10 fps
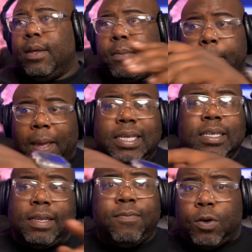
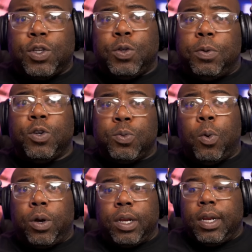basically versus Piers
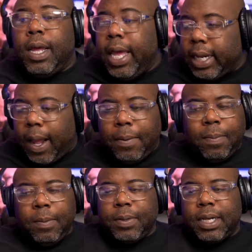Morgan. And a couple of
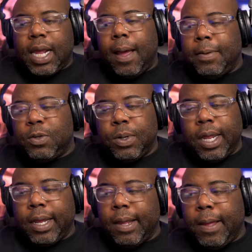people in the comments were
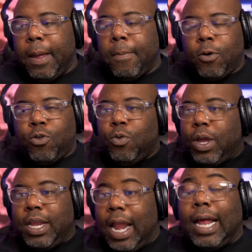like, bro, you
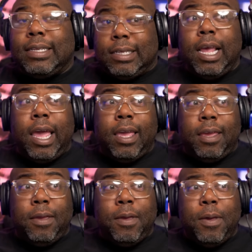cannot
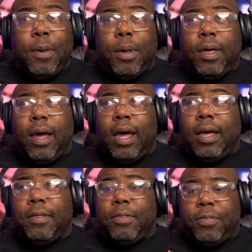say
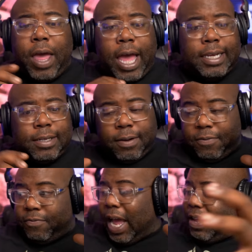uh, that
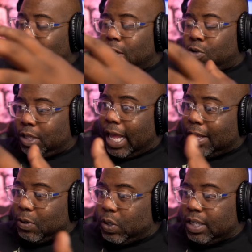five hundred
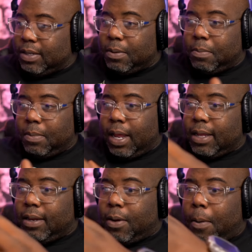thousand uh,
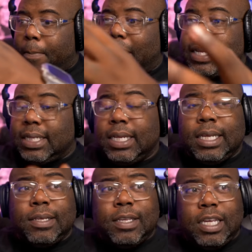you know,
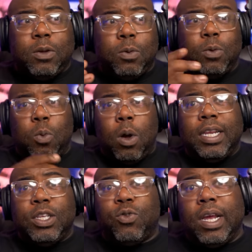Palestinians equal one
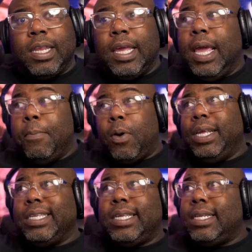Israeli. Bro, he
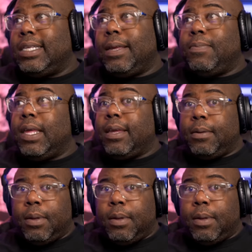just said the same thing,